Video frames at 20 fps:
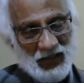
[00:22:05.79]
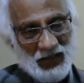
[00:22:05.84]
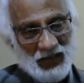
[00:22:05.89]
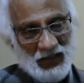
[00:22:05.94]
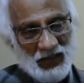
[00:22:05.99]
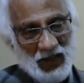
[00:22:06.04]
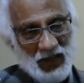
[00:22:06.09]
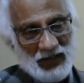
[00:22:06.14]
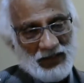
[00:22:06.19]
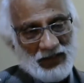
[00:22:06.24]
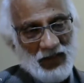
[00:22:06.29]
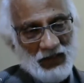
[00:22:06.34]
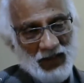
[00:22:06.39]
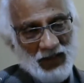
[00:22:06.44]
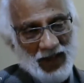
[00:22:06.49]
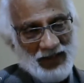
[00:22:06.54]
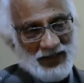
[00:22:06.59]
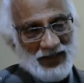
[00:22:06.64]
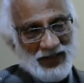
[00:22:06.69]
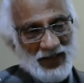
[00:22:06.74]
other
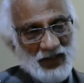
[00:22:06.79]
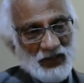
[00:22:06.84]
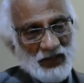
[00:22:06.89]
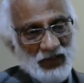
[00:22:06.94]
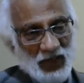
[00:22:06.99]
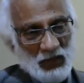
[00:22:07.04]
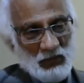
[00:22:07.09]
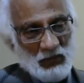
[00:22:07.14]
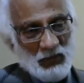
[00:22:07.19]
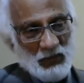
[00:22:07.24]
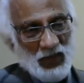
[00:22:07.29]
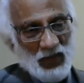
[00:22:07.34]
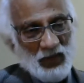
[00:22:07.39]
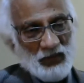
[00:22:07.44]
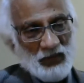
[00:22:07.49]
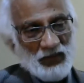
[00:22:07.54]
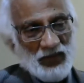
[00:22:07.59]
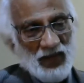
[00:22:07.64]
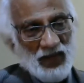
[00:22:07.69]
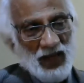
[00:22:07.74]
vaccine from uh,
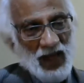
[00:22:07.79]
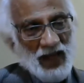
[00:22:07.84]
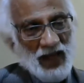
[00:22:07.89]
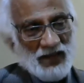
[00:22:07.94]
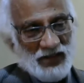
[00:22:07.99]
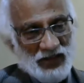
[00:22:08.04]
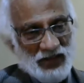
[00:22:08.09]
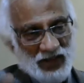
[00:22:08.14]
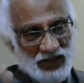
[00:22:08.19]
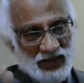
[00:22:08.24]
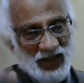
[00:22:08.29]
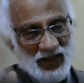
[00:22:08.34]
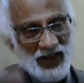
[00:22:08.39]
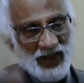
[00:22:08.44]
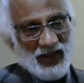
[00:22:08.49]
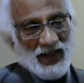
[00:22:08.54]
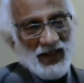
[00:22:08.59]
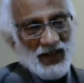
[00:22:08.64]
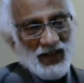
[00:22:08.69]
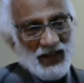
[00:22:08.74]

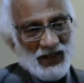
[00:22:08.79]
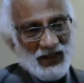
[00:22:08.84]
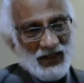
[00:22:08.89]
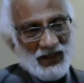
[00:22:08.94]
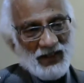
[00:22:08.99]
AstraZeneca